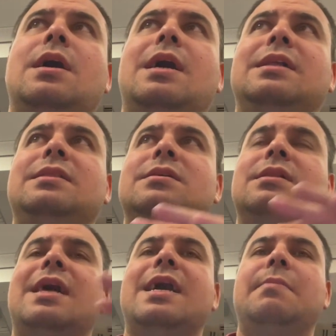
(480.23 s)

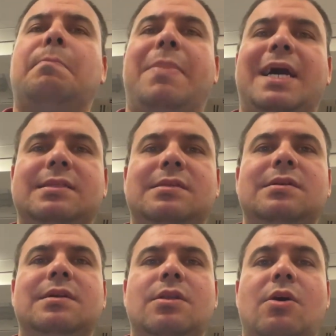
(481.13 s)
underlying
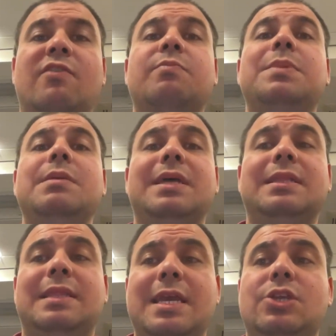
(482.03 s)
pattern of
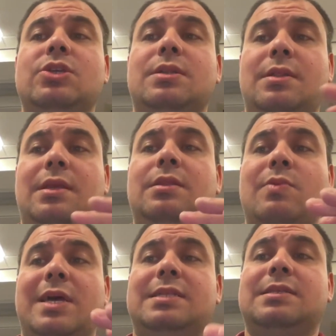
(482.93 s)
pigmentation in the
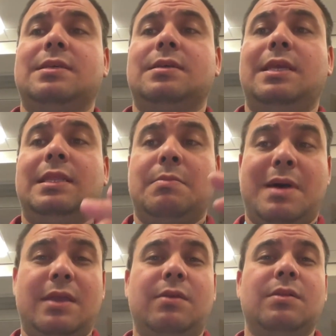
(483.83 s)
retina, in the
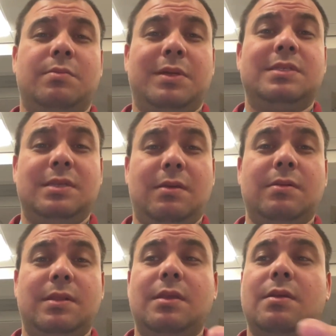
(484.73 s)
macula
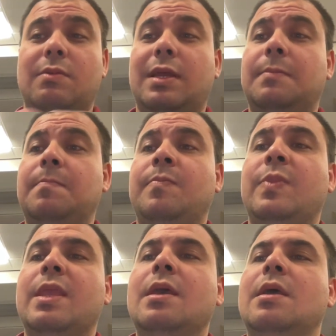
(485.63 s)
particularly, right?
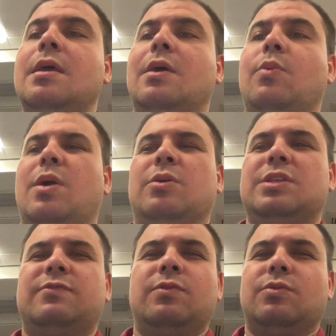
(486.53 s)
We call
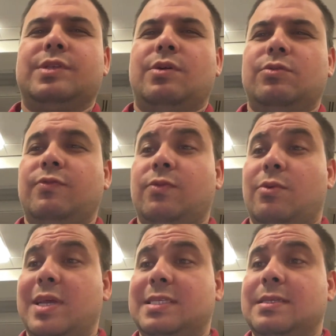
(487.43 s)
this fundus
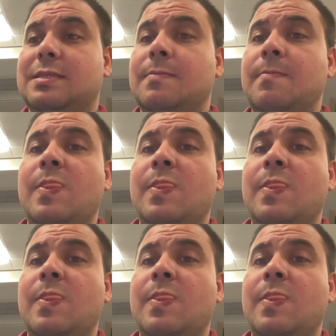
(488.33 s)
autofluorescence.